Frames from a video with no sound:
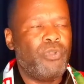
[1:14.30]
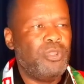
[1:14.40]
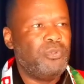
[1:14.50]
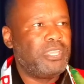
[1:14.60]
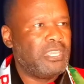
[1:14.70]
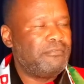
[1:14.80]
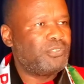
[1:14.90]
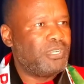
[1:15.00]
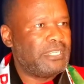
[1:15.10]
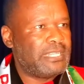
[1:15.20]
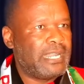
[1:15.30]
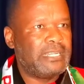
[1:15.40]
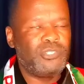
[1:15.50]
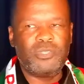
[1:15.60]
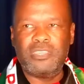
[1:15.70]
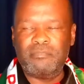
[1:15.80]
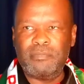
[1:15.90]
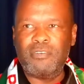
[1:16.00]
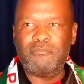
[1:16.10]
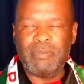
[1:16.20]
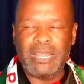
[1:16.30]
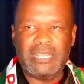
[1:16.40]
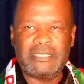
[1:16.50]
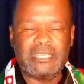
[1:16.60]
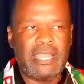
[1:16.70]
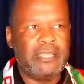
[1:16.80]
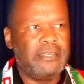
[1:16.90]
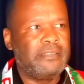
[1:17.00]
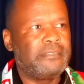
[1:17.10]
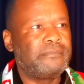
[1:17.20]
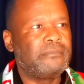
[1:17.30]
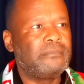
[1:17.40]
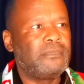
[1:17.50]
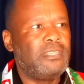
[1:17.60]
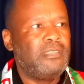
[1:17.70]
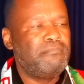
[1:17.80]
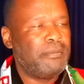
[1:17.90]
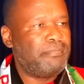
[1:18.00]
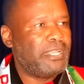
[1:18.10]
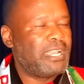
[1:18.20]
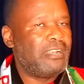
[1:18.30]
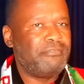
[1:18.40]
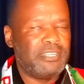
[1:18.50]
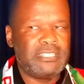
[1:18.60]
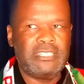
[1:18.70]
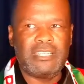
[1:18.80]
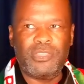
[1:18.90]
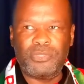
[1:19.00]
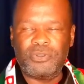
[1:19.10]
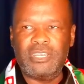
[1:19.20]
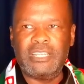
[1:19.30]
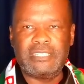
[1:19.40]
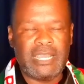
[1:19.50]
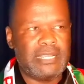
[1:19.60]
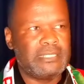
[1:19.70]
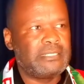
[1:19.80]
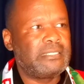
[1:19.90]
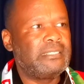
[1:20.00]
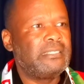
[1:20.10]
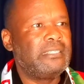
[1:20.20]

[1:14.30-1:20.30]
When we give solidarity to the people of Palestine, biblical verses are thrown at us,